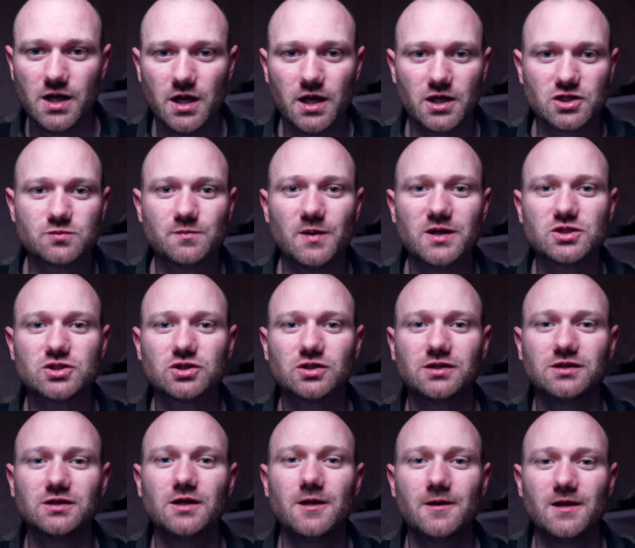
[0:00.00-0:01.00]

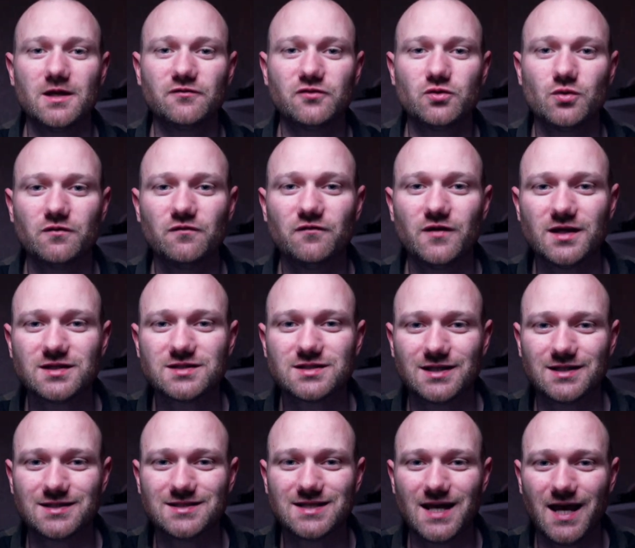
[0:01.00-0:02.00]
especially if you invest
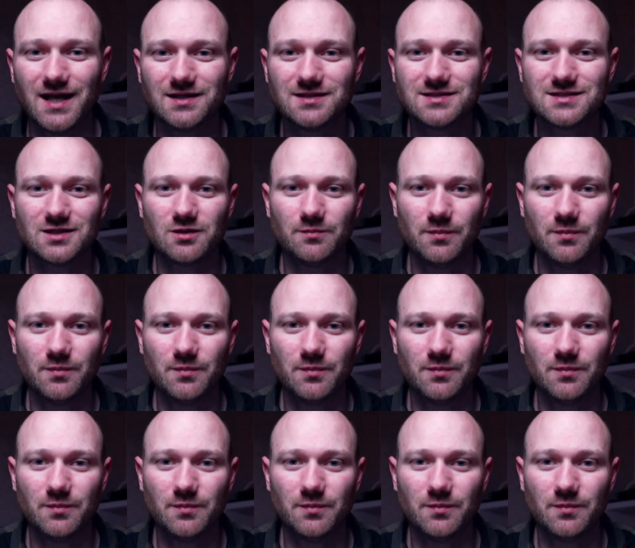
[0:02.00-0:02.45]
in tenanted